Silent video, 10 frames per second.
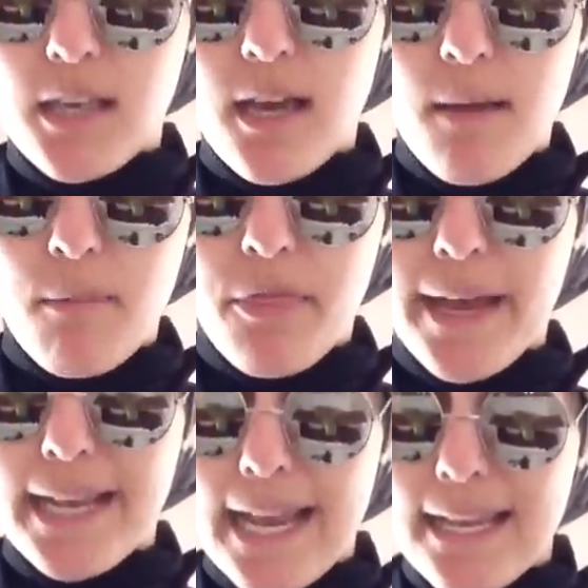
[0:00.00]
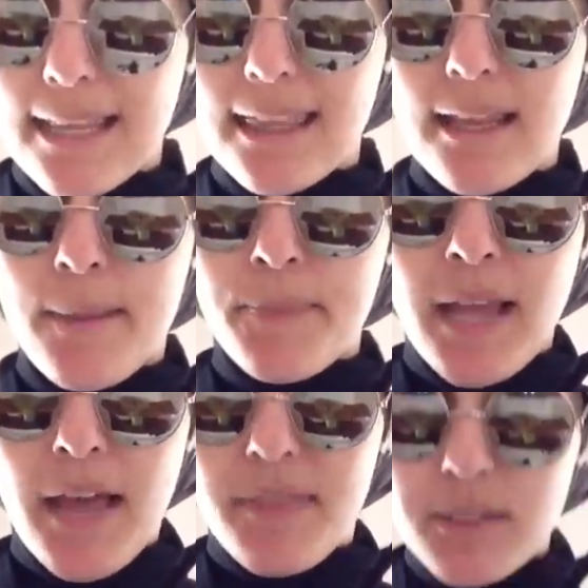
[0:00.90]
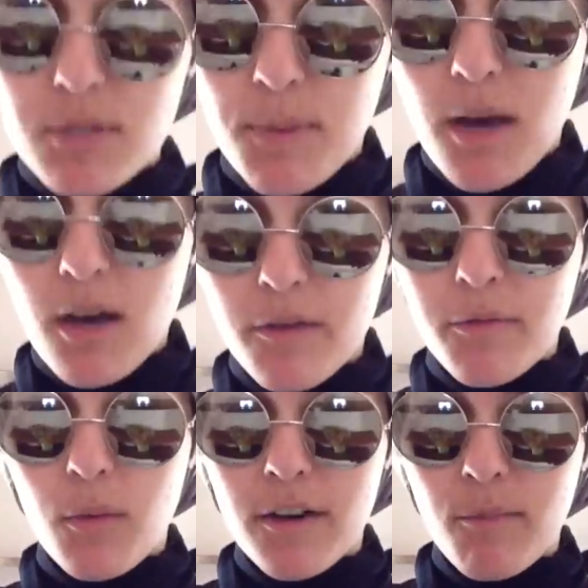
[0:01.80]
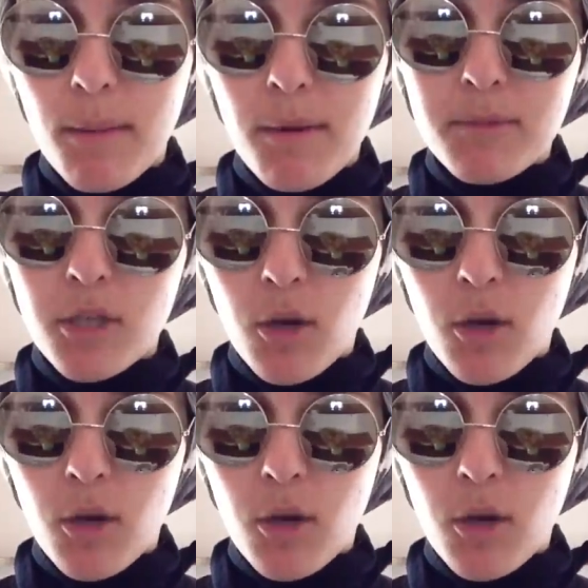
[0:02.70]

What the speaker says: thigh length. And this was part of one of my mum's